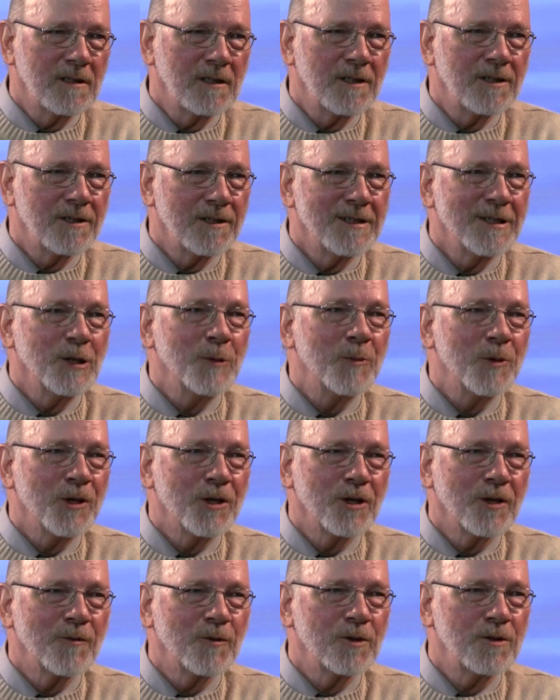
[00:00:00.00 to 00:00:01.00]
and a
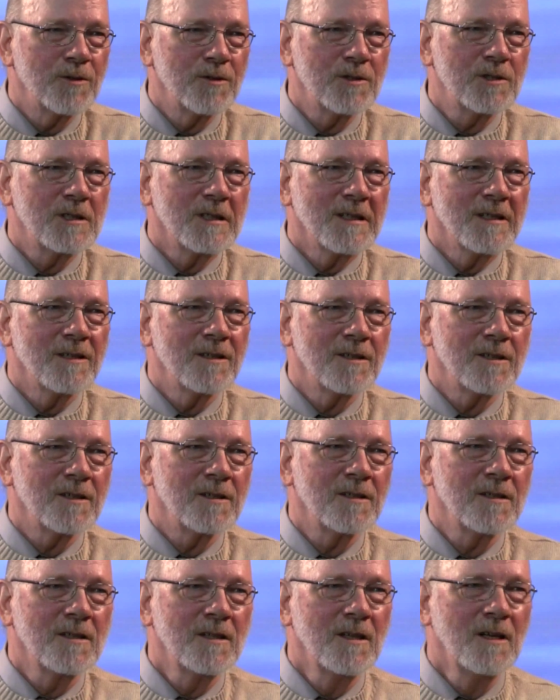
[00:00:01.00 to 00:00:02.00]
deepening of
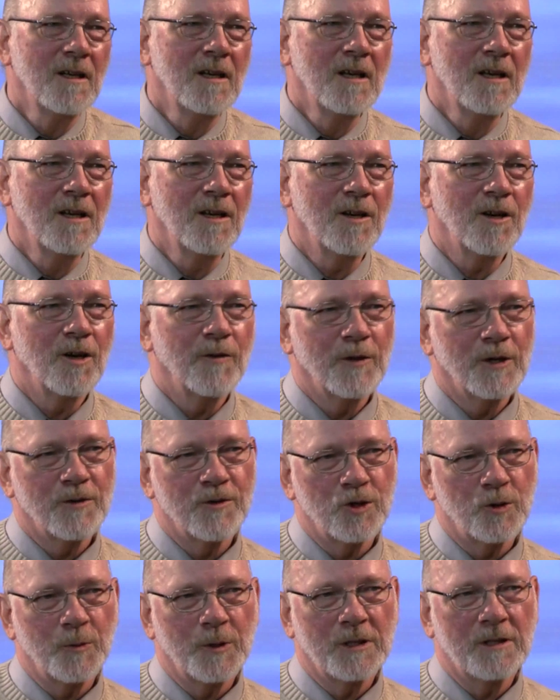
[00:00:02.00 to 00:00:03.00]
understanding of
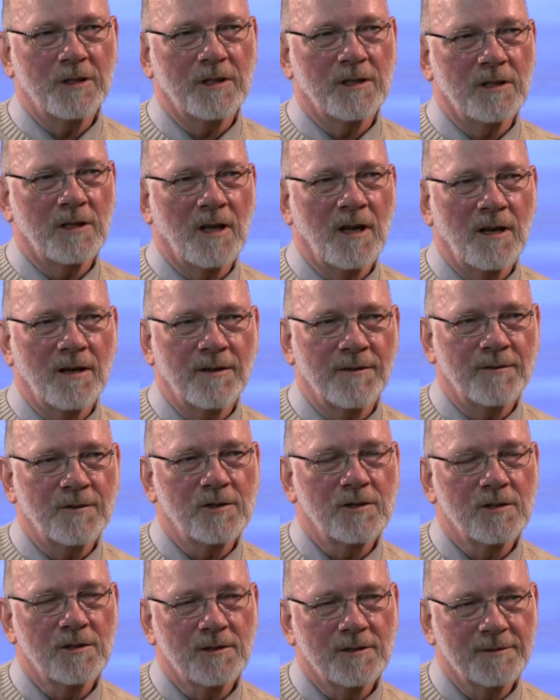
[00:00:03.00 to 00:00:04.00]
LGBT lives